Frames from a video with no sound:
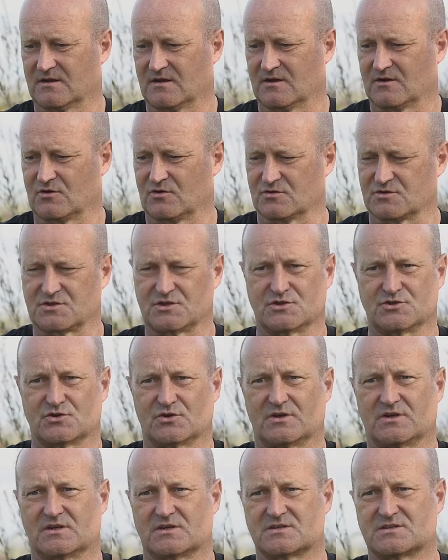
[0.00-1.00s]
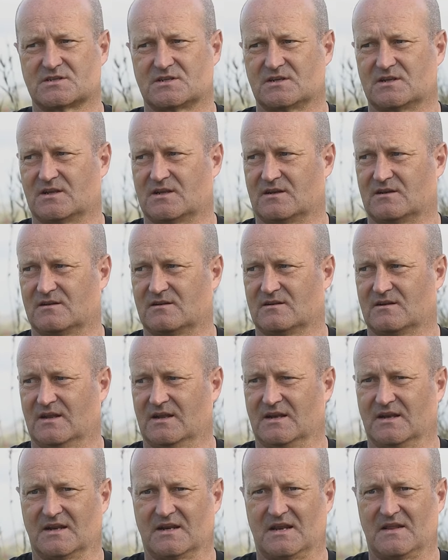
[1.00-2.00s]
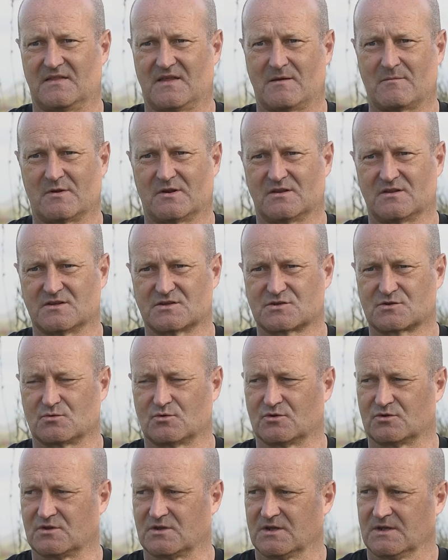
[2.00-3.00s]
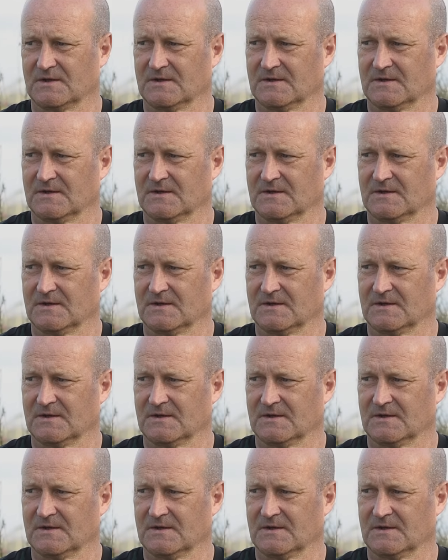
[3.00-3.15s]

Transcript: across to join us and integrate them into the squad.